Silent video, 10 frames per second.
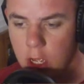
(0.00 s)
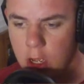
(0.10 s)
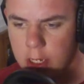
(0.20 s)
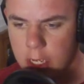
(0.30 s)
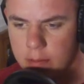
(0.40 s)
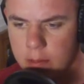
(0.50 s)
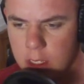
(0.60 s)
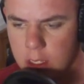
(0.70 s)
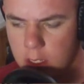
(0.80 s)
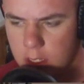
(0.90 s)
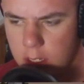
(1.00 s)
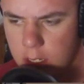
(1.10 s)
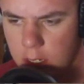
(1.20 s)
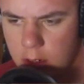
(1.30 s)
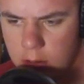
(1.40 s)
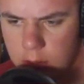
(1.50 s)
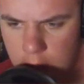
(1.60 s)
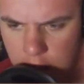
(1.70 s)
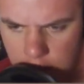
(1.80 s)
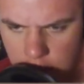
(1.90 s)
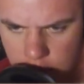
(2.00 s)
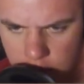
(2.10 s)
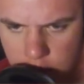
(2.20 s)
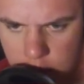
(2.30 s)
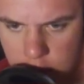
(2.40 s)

Okay. Now we have